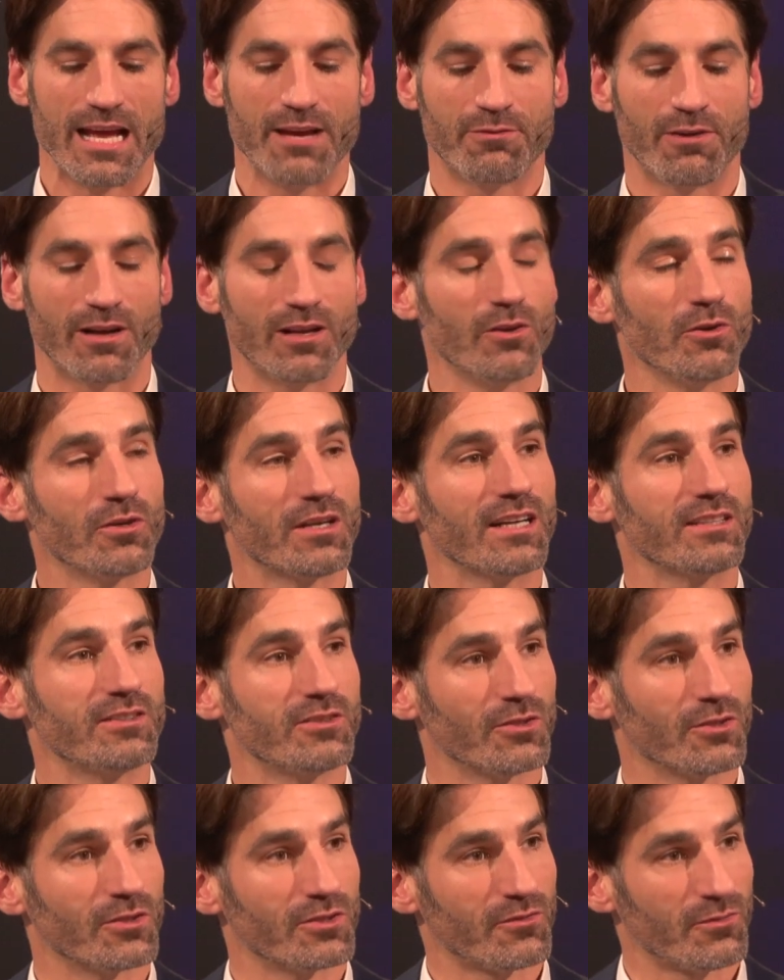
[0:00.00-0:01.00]
If I look at
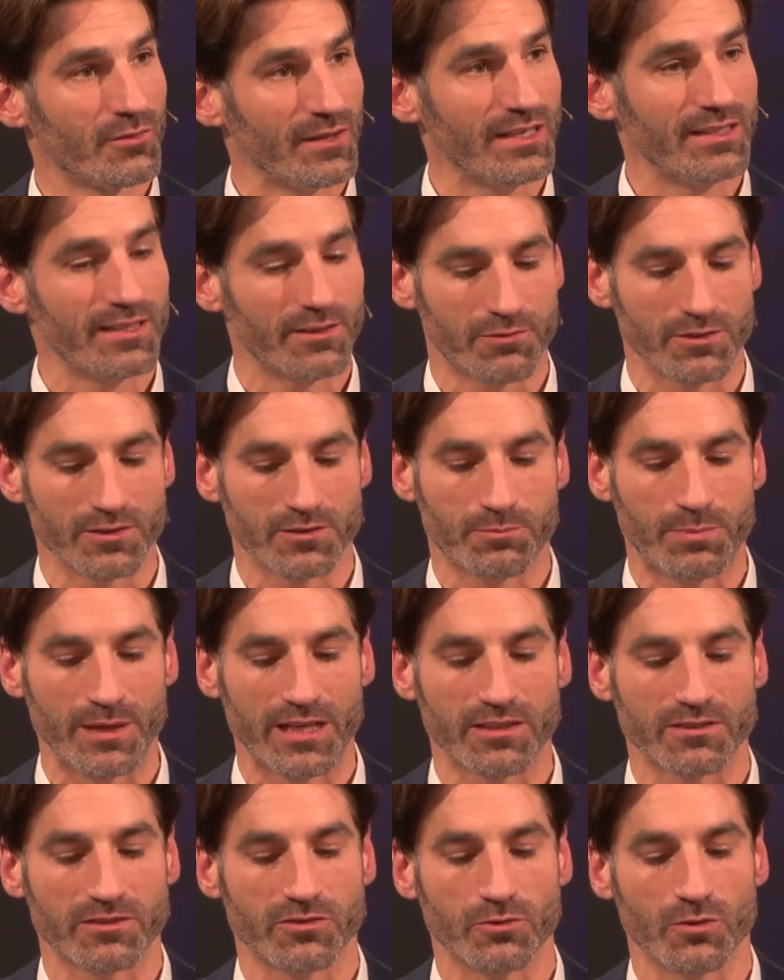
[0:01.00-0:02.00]
your three different
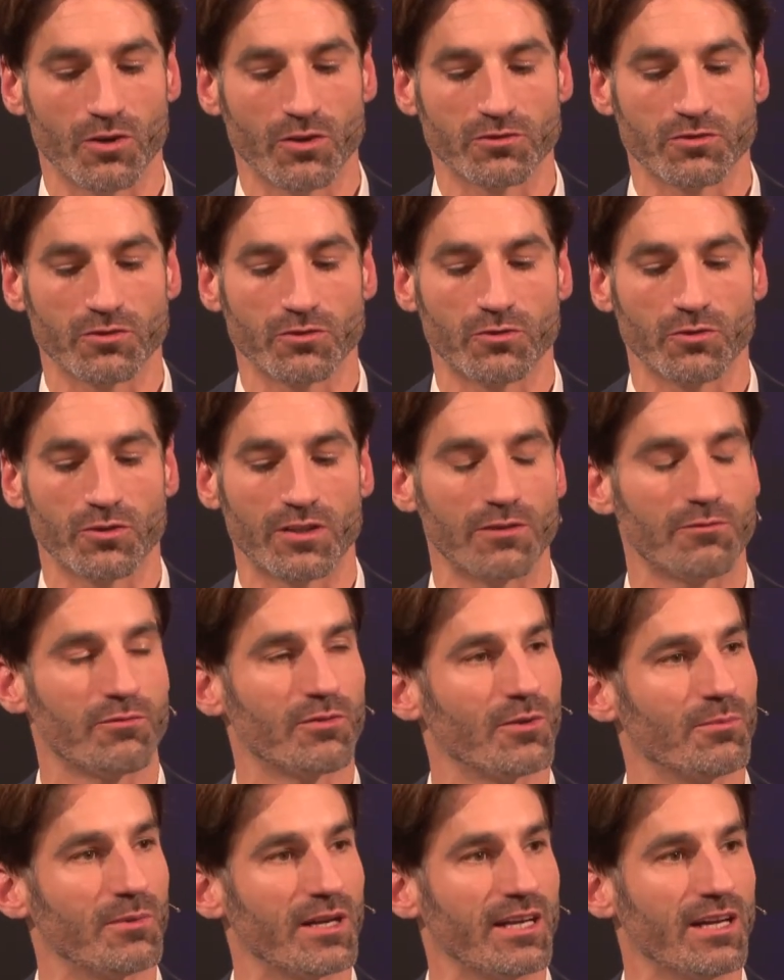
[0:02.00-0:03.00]
speakers, you also took it
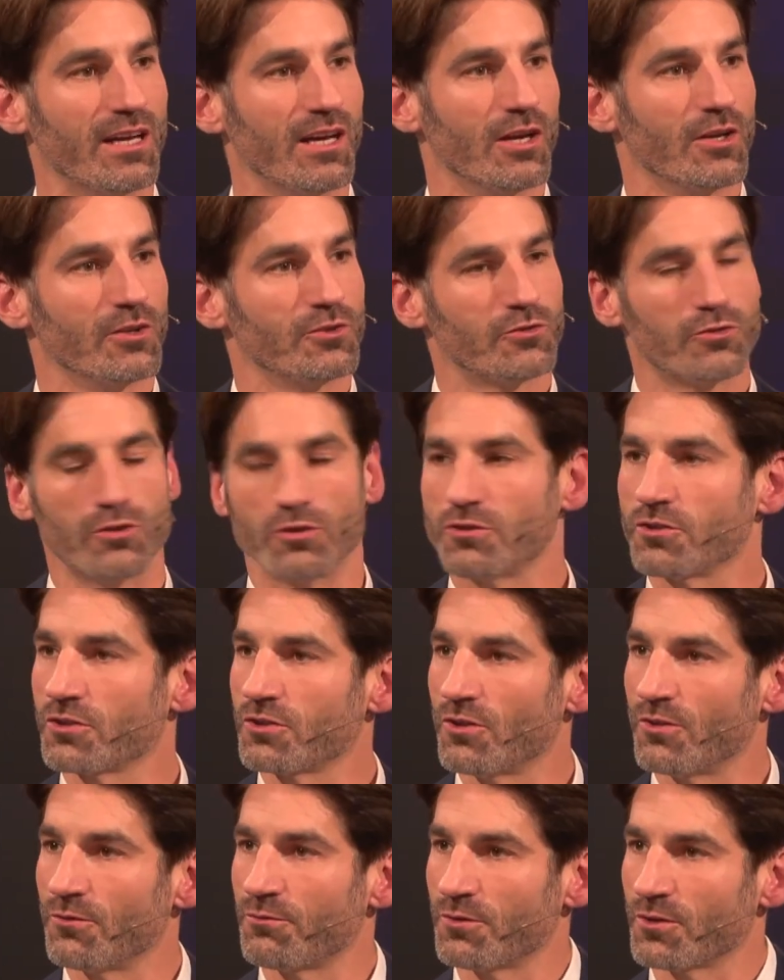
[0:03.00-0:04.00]
from a
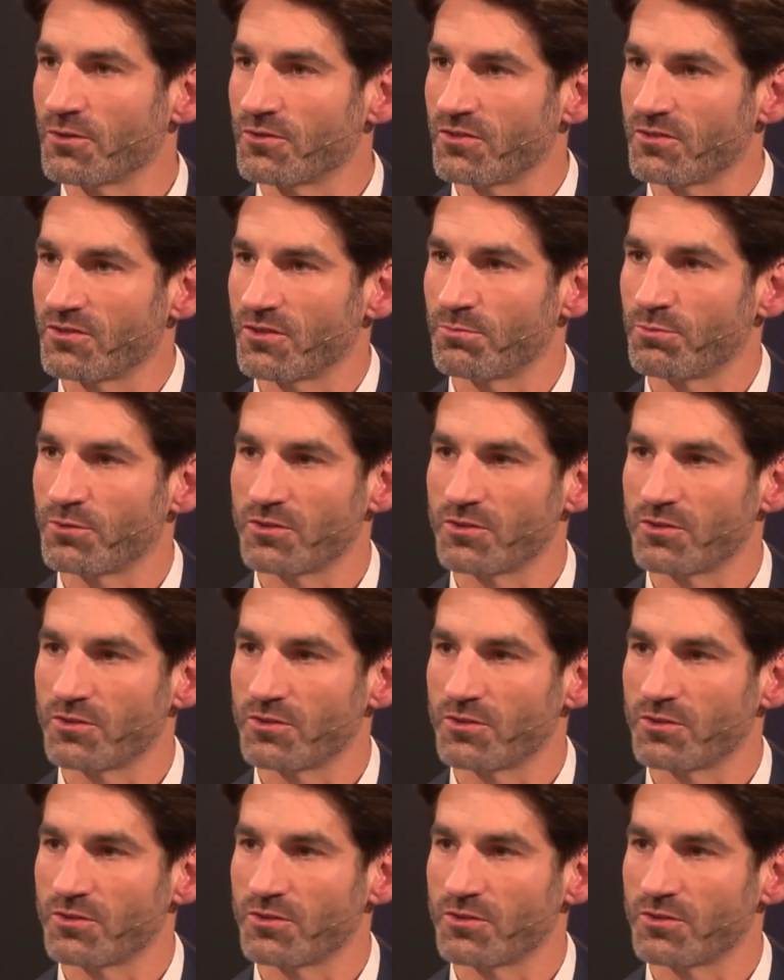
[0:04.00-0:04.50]
surgical versus a